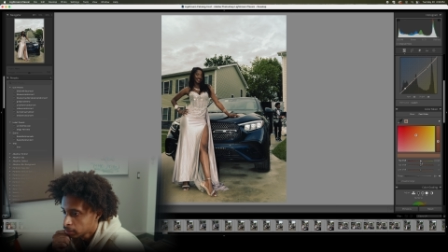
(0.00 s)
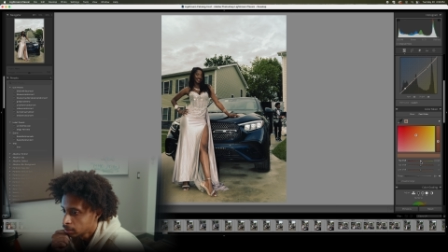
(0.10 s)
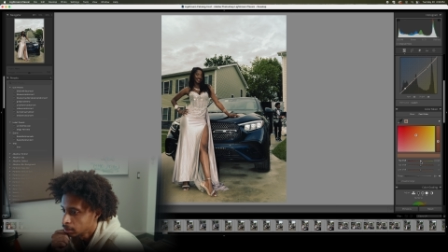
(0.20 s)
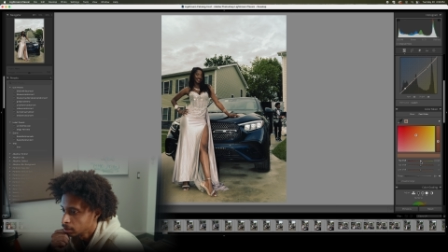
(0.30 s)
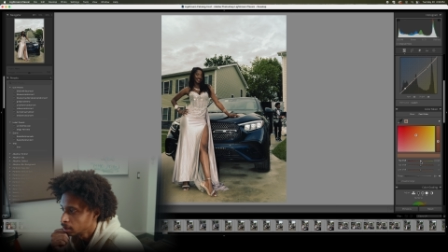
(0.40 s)

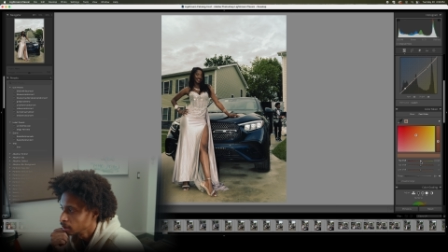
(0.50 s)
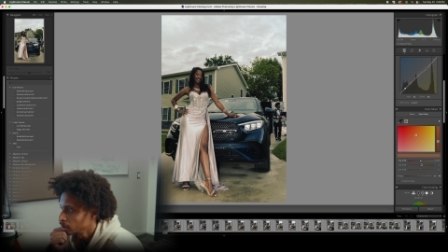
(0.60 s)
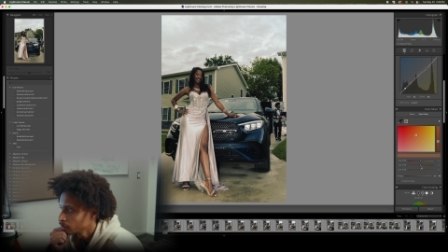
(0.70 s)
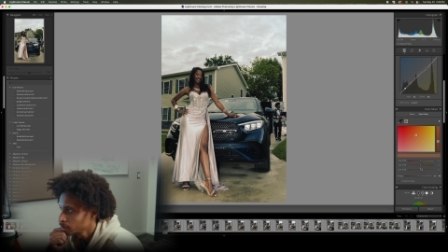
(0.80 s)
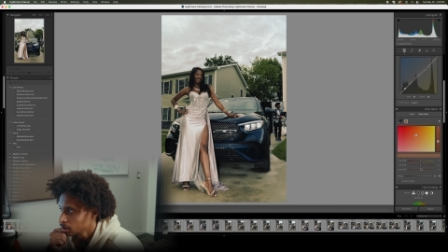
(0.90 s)
and then you
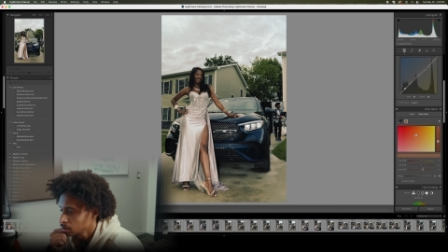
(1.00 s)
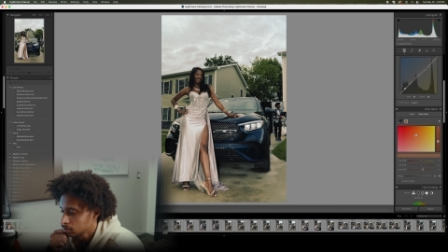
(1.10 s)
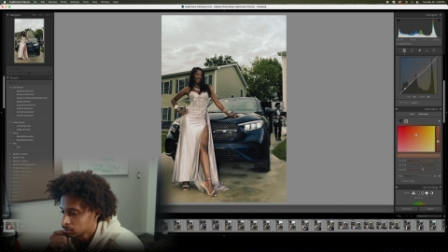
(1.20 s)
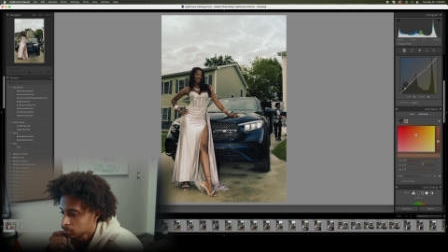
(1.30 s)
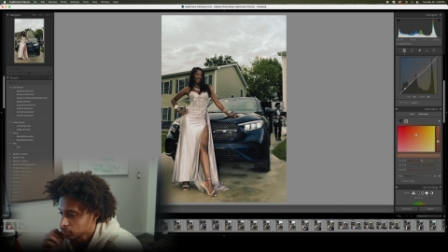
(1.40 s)
don't really,
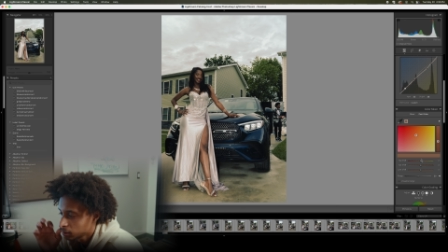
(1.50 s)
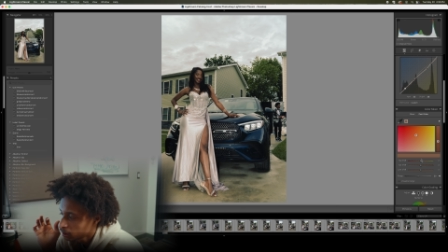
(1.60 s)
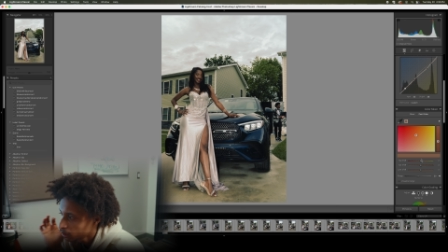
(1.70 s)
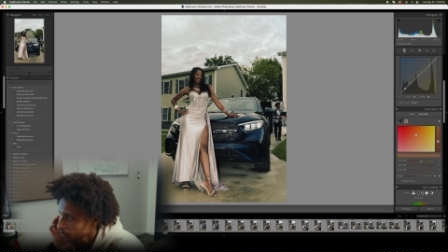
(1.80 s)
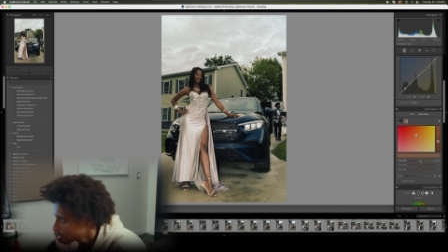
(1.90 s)

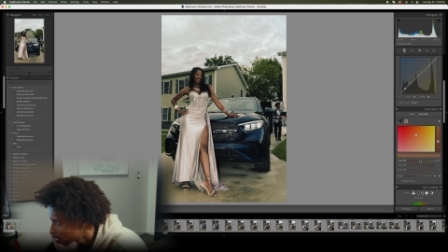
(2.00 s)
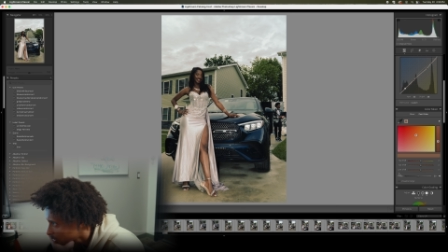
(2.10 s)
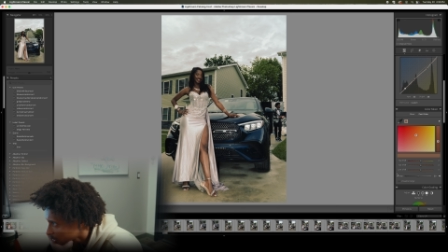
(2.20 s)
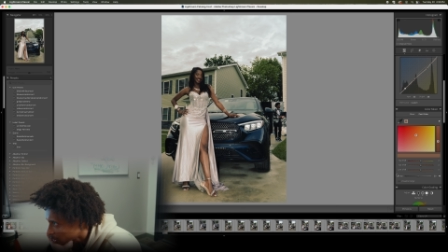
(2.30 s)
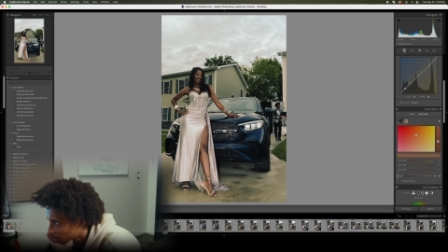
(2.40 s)

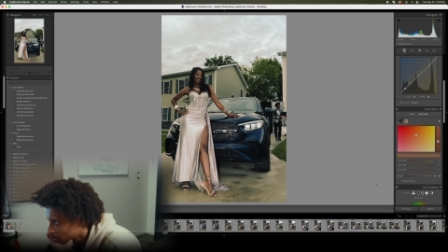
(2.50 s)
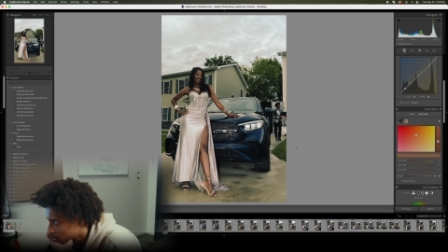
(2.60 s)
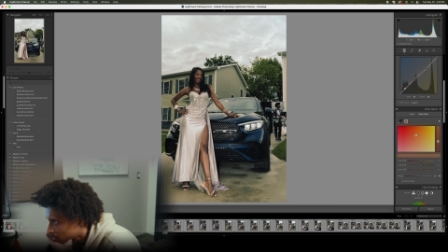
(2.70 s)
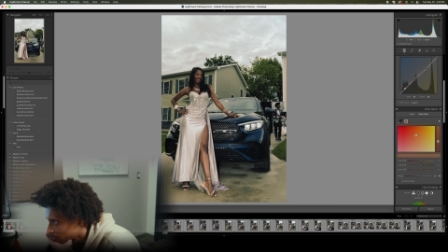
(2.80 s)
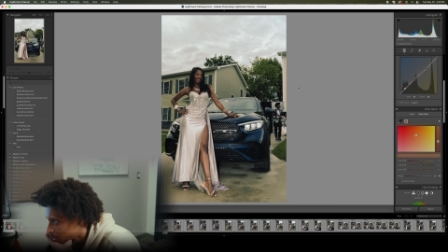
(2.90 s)
unless like
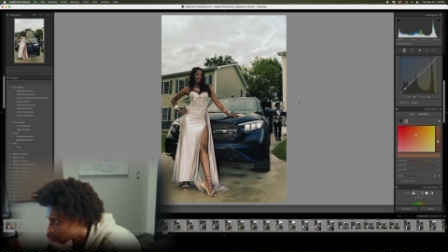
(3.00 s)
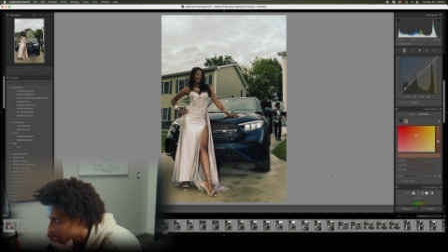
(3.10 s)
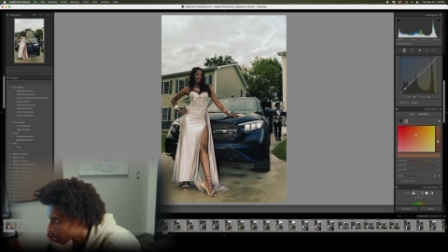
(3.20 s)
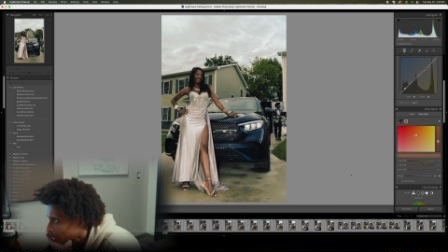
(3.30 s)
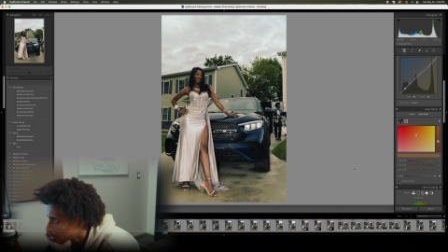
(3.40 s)
it's really
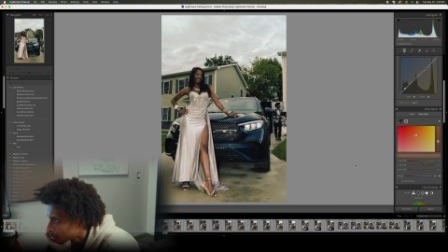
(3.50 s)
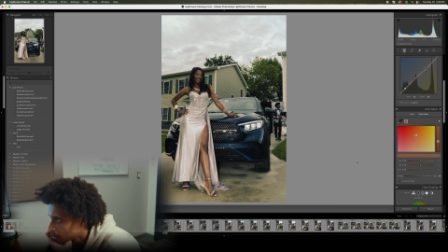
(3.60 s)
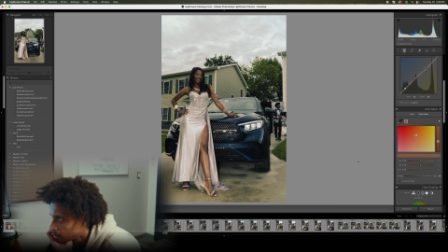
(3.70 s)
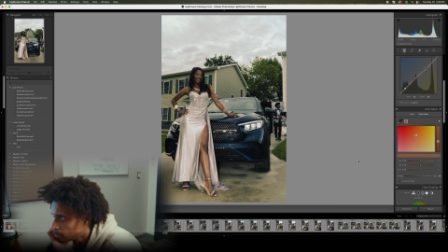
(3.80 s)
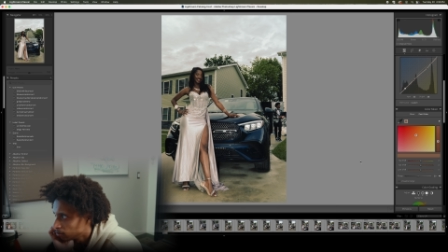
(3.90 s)
bad
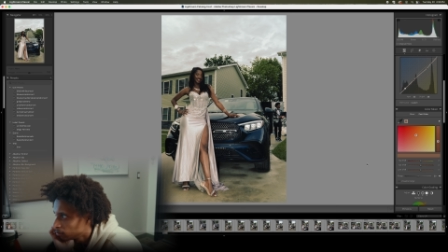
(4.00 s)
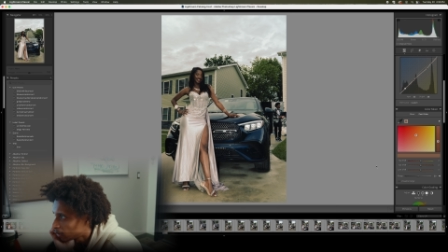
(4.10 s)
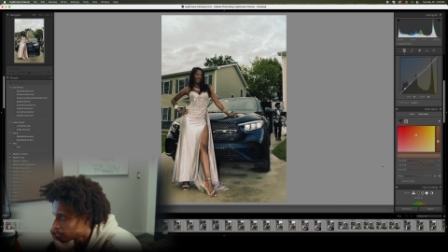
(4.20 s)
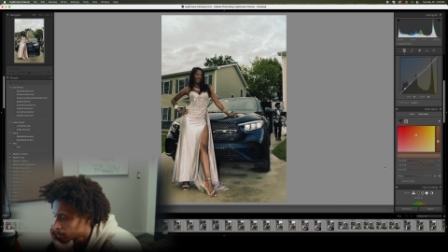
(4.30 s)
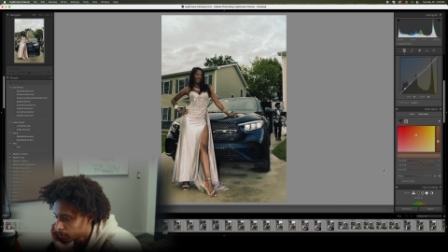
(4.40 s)
and you
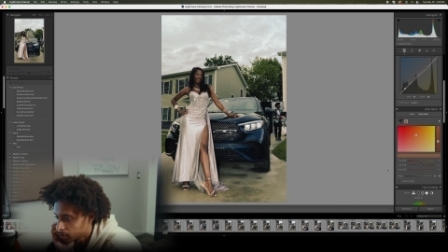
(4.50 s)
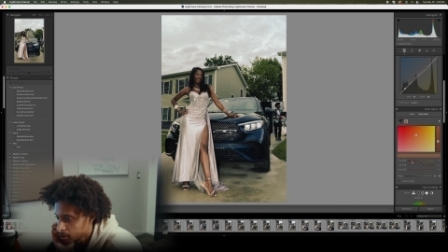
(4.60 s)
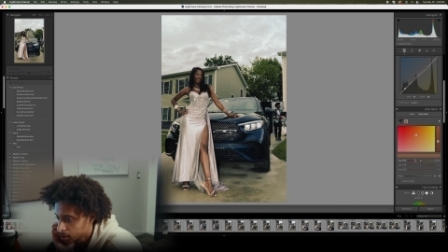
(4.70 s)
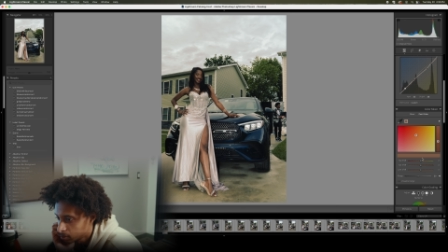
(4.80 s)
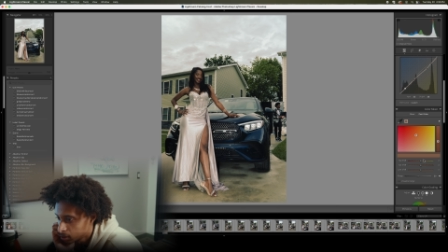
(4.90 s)
have to like fix
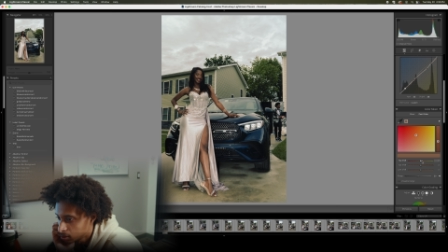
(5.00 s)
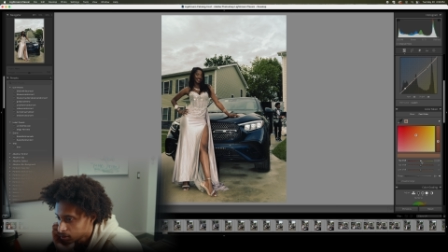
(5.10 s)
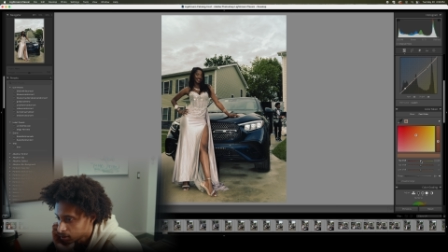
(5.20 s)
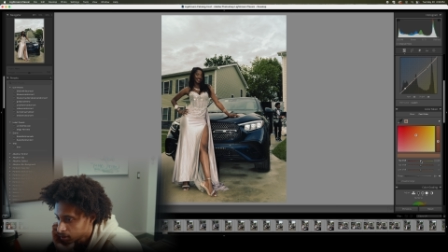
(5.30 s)
the image,